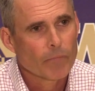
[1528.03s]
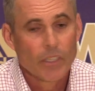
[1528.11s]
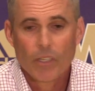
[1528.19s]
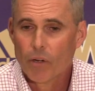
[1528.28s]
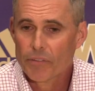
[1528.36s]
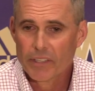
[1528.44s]

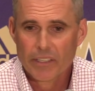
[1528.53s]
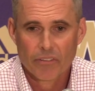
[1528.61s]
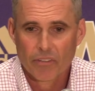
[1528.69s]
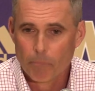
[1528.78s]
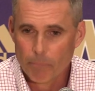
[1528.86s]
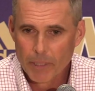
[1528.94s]
You know, I think
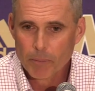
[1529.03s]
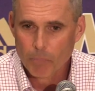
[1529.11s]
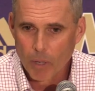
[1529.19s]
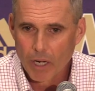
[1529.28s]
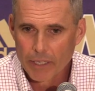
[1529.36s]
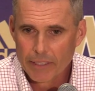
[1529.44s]
he's a big
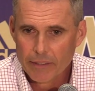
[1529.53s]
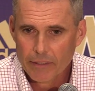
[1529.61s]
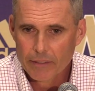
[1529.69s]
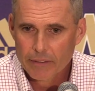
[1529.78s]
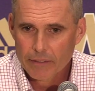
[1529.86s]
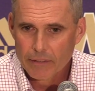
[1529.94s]
bodied.
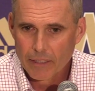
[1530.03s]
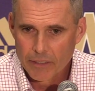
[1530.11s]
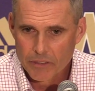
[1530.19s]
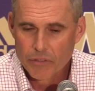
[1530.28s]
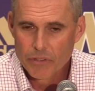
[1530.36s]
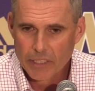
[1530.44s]
I
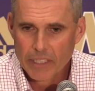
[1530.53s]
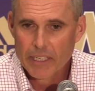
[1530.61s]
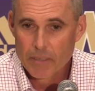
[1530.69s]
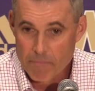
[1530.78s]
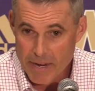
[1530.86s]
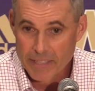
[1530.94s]
do think he
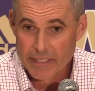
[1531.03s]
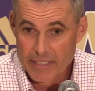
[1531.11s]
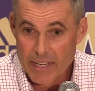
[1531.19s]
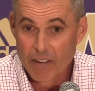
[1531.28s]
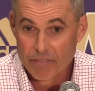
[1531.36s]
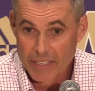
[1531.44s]
can make the
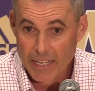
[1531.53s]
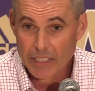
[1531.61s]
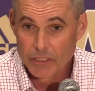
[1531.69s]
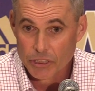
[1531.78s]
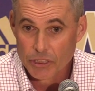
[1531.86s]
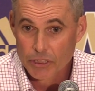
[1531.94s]
tough
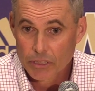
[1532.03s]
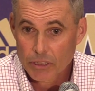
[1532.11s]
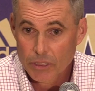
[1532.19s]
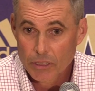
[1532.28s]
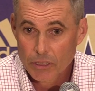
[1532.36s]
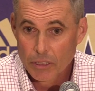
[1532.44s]
catch.
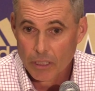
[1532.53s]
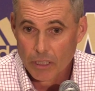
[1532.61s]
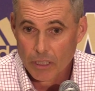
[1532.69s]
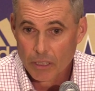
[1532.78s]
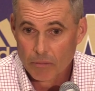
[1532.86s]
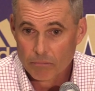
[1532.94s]

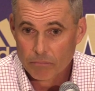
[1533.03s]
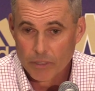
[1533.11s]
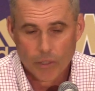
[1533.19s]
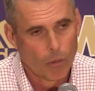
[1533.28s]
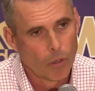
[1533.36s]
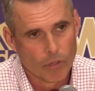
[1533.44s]

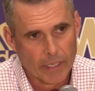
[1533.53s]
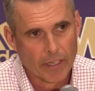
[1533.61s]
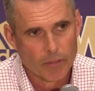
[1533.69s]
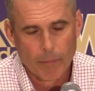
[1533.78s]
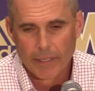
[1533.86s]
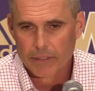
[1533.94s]
You know, all the
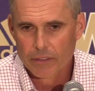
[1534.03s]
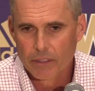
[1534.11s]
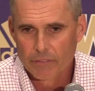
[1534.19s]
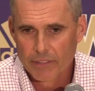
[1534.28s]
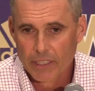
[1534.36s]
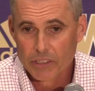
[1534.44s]
guys making the
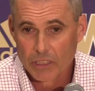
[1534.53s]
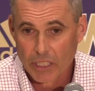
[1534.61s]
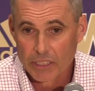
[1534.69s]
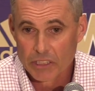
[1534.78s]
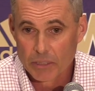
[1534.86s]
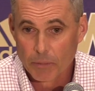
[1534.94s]
tough catch, you'd
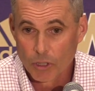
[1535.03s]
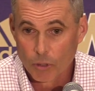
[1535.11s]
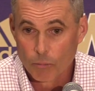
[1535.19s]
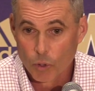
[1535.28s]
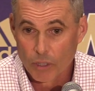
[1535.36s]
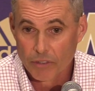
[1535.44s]
like to see him a
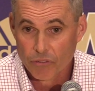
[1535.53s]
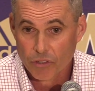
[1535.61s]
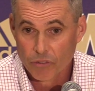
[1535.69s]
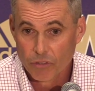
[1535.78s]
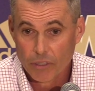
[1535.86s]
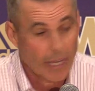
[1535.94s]
little more
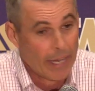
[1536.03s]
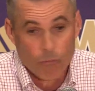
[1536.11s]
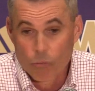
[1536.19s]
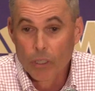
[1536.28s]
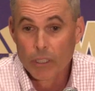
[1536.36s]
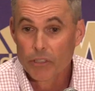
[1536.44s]
consistent
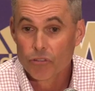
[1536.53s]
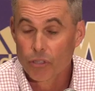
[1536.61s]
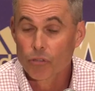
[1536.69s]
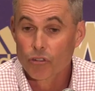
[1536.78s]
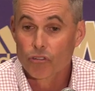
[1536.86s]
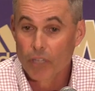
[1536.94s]
and really
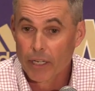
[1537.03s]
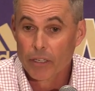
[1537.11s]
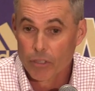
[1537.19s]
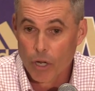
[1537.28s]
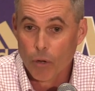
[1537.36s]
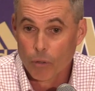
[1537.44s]
still just kind
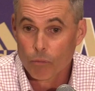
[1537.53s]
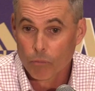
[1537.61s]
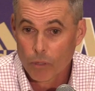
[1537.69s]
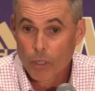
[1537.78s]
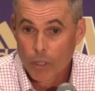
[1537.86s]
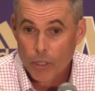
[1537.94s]
of
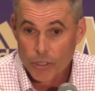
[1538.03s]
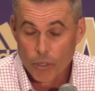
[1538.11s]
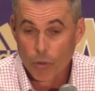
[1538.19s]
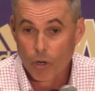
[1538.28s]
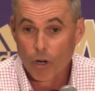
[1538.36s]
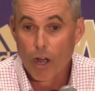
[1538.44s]
knowing, you
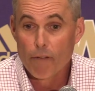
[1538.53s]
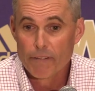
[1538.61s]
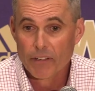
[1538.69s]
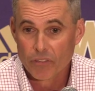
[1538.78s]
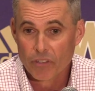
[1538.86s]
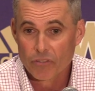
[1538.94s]
know, our
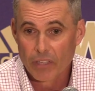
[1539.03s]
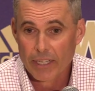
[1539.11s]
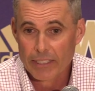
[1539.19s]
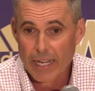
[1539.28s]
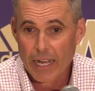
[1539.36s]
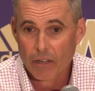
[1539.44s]
offense
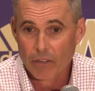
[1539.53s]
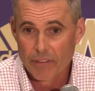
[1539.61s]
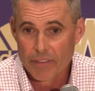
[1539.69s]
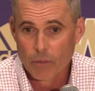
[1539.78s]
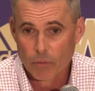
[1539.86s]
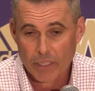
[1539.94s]
inside and out. I
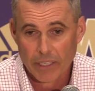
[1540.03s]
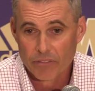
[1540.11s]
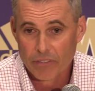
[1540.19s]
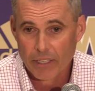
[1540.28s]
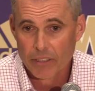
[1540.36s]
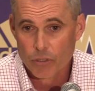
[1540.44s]
think when he
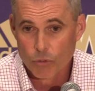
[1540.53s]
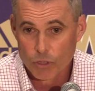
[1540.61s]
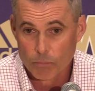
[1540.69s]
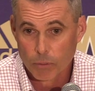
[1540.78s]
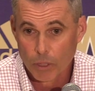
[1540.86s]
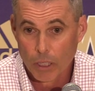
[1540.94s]
gets that into
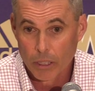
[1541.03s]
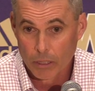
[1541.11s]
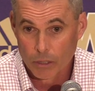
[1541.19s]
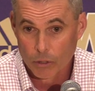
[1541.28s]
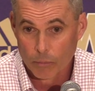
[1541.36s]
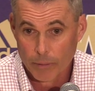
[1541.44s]
his blood a
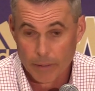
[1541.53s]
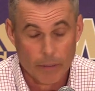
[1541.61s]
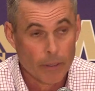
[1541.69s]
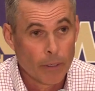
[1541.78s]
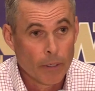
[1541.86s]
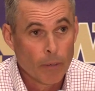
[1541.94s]
little
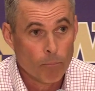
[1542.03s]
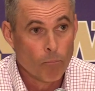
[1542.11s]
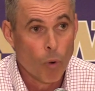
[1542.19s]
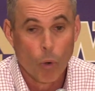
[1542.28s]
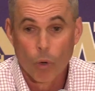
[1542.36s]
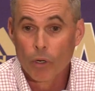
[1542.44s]
bit
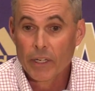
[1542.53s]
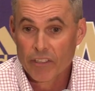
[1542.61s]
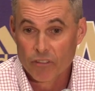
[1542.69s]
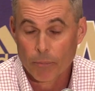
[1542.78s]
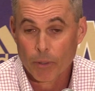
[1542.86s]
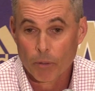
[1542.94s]
more,
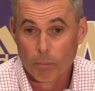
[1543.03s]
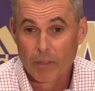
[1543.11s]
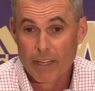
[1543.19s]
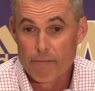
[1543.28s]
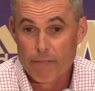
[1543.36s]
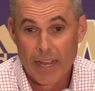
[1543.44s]
he's going to be able to
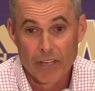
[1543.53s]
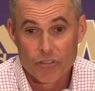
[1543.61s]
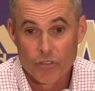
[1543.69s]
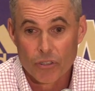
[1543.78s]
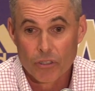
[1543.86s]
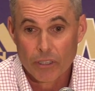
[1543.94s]
play
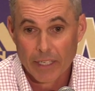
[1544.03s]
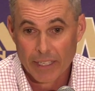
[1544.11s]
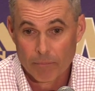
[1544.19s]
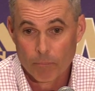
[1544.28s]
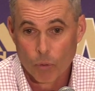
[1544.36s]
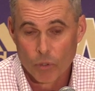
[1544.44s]
faster
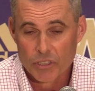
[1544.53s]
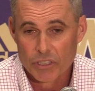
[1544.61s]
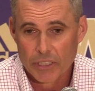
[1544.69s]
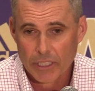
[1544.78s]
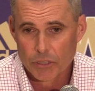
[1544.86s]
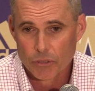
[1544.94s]
and more
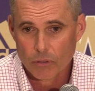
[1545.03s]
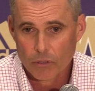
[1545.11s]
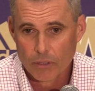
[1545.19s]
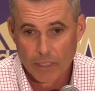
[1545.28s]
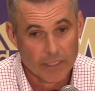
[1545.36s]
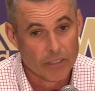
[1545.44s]

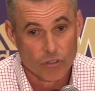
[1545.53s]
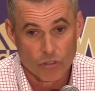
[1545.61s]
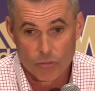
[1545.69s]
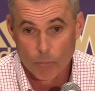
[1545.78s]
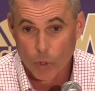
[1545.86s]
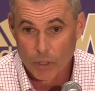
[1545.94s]
instinctual. I think he's a
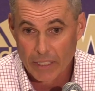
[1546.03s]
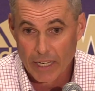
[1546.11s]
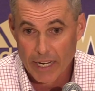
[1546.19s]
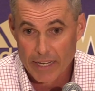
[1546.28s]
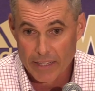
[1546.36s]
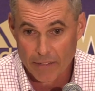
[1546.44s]
smart
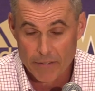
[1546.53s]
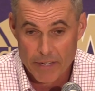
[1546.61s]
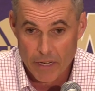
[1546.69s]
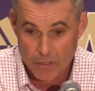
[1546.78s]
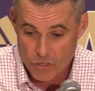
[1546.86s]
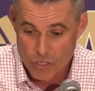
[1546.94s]
guy that if he
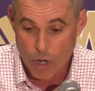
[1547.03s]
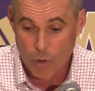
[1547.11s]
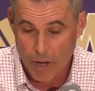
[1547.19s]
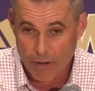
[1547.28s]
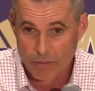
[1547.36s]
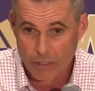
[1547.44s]
doesn't
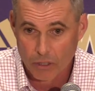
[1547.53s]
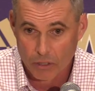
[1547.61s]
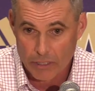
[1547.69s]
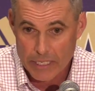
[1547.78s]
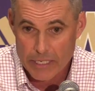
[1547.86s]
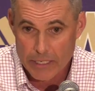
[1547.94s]
know every little
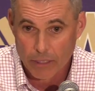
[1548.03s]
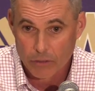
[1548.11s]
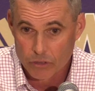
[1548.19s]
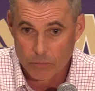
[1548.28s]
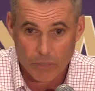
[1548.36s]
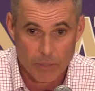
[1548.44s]
detail,
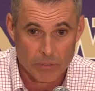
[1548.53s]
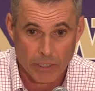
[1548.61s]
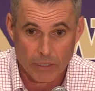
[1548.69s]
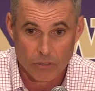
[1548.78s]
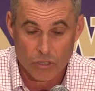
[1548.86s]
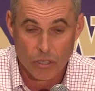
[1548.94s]
sometimes
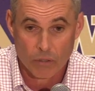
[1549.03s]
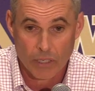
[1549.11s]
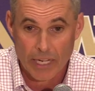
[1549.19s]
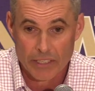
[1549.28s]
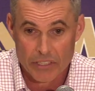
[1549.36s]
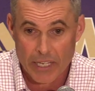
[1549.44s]
that can slow
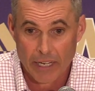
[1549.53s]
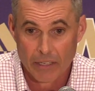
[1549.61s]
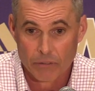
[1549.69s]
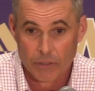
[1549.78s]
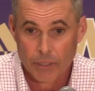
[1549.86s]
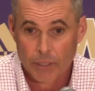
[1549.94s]
guys
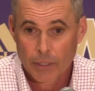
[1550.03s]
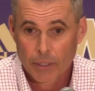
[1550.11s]
down.